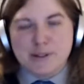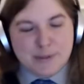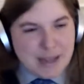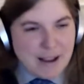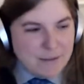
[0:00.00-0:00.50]
So
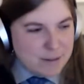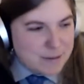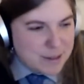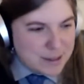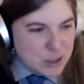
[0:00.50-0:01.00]
I have a
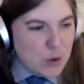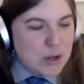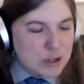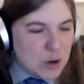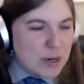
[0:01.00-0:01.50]

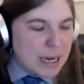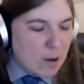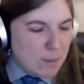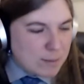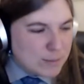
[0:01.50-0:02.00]
Joan and Joni
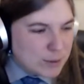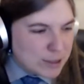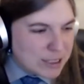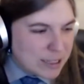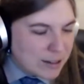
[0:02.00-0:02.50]
album.
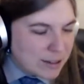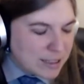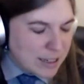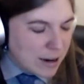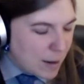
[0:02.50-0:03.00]
I
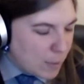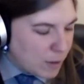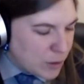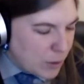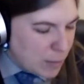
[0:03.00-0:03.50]
sing a
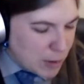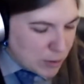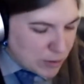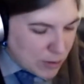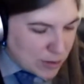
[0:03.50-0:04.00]
couple of Joni
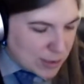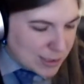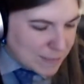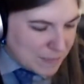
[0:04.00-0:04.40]
Mitchell songs,